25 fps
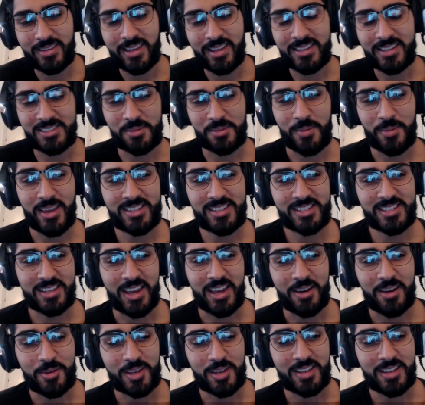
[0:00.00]
Yeah, it's amazing
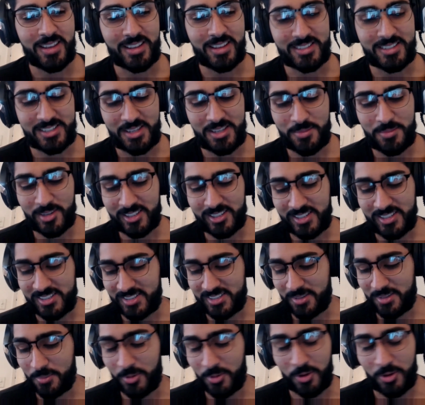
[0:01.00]
how a seemingly
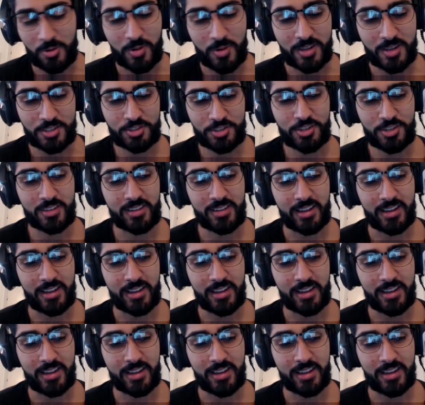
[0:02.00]
simple question